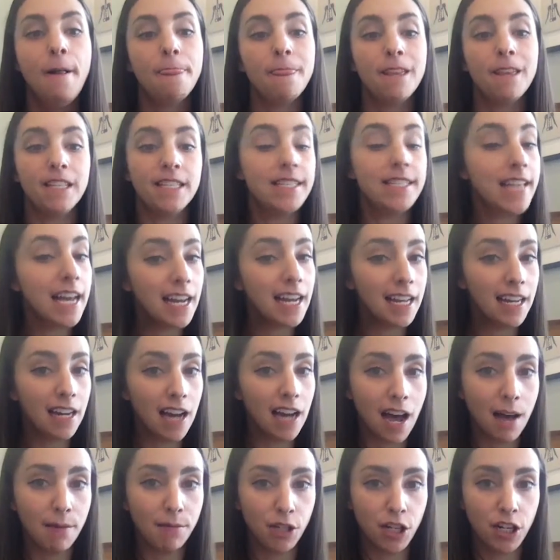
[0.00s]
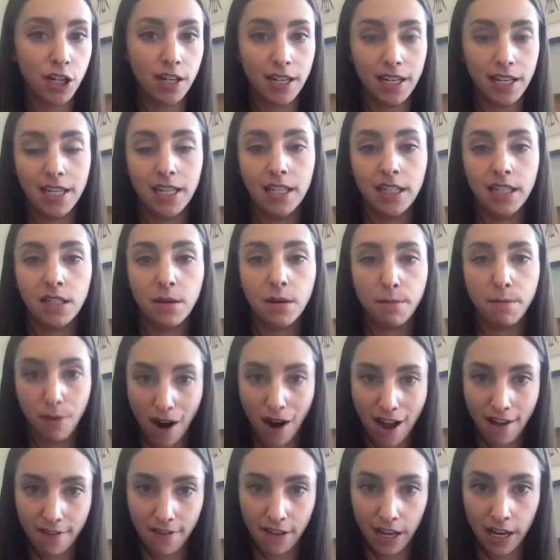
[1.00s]
The second option is
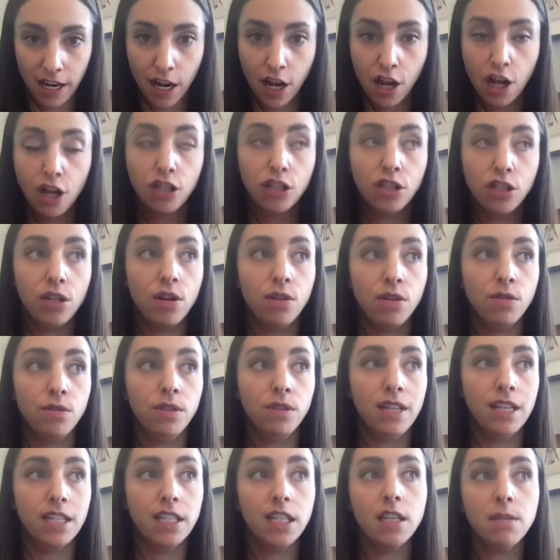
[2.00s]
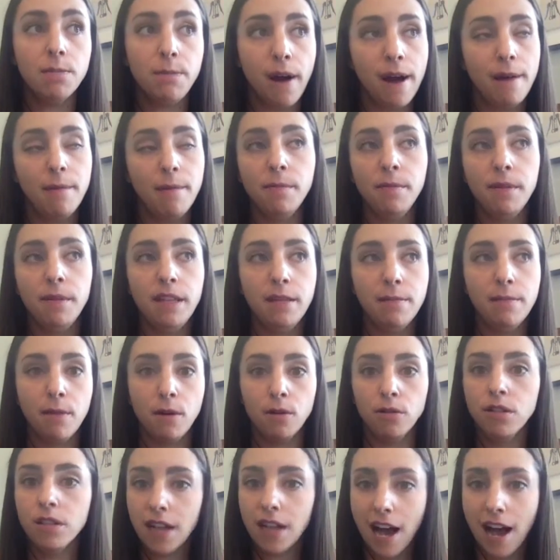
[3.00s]
private. So this is probably the
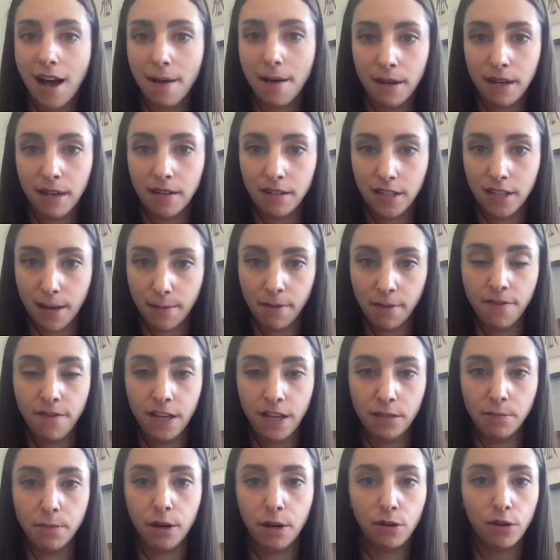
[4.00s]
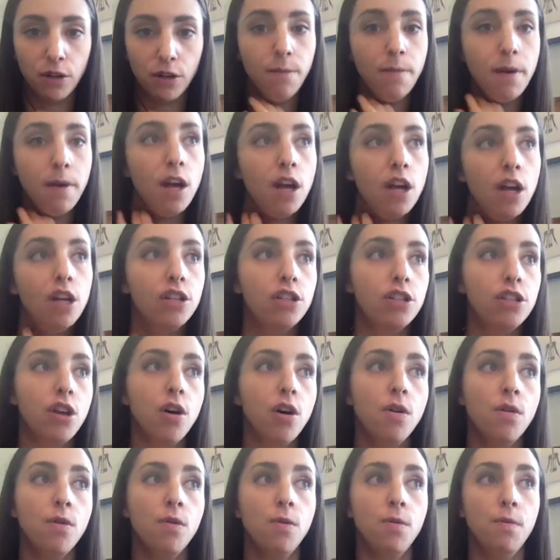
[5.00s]
most common type of Facebook group.
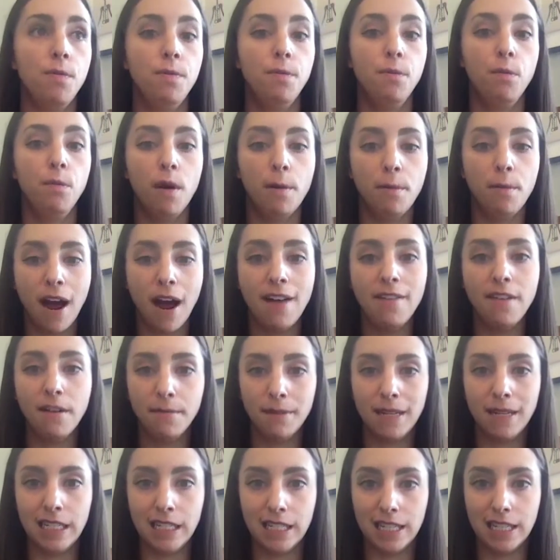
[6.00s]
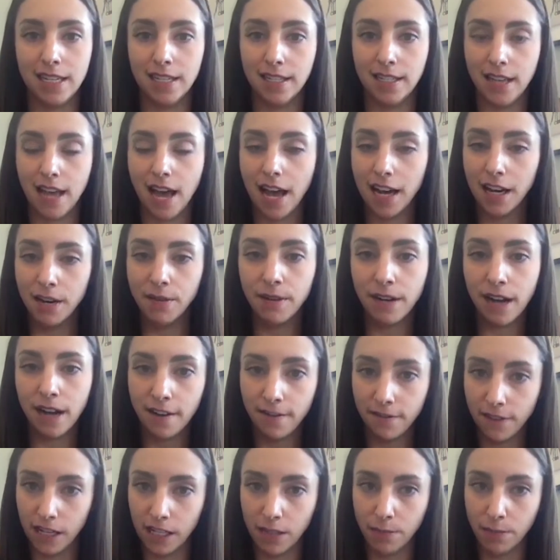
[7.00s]
So what private means is anyone
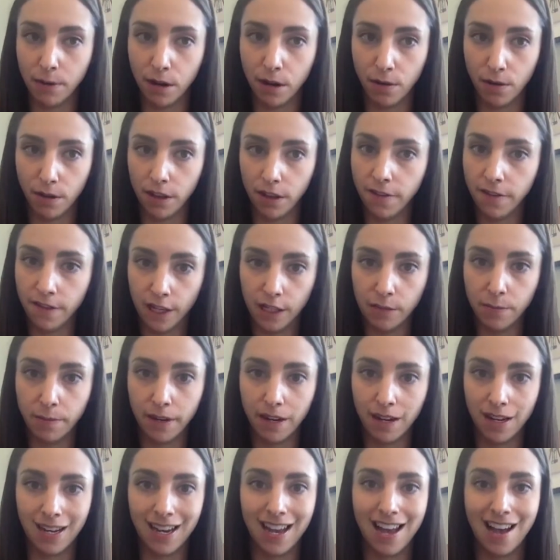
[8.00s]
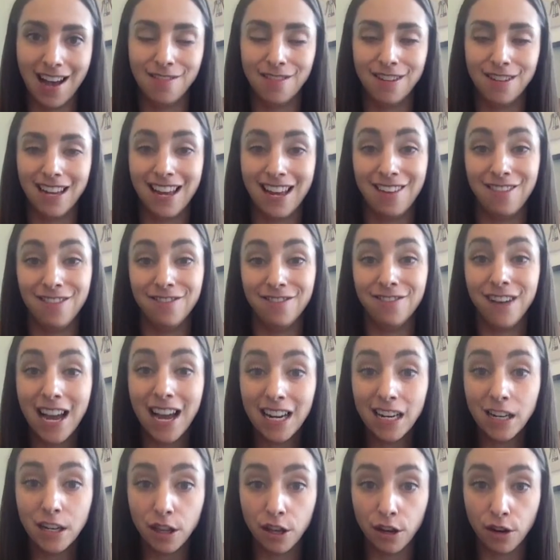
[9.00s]
on Facebook with a Facebook account can
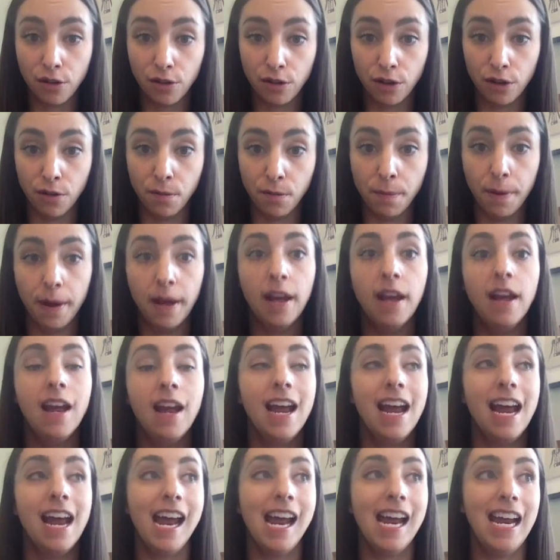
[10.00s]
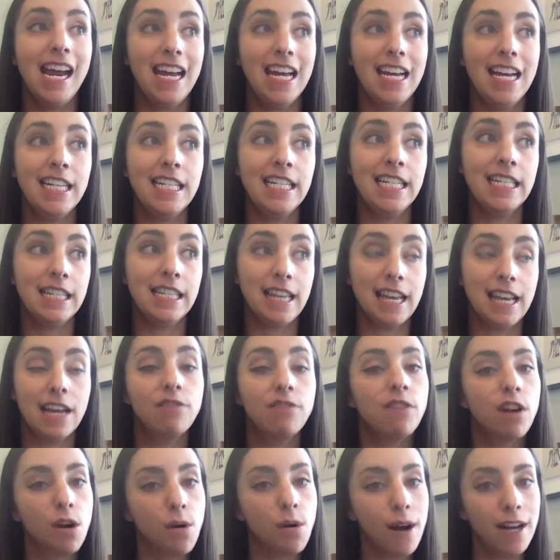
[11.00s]
find the group and they
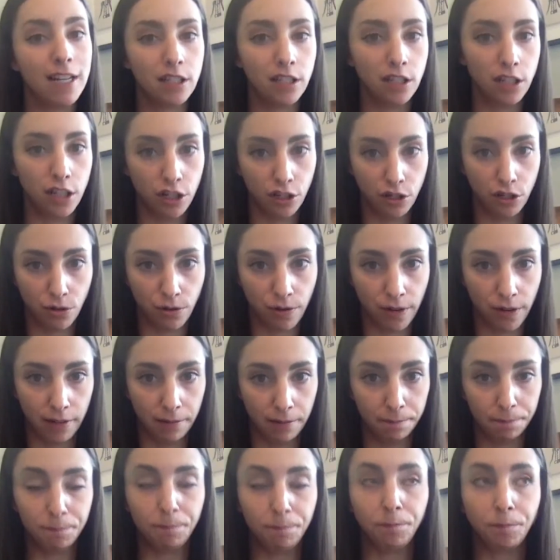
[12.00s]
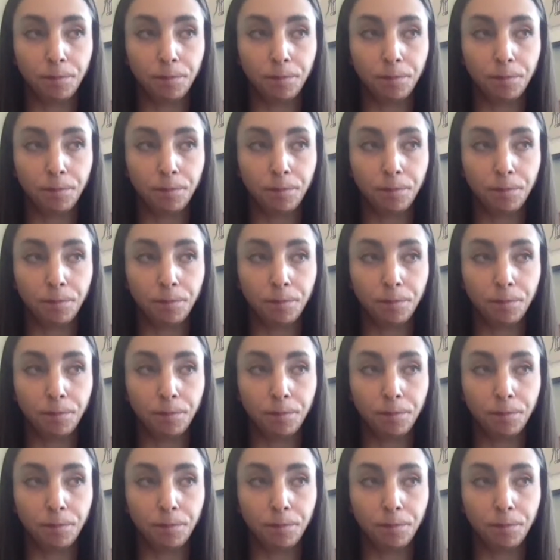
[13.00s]
can request to join.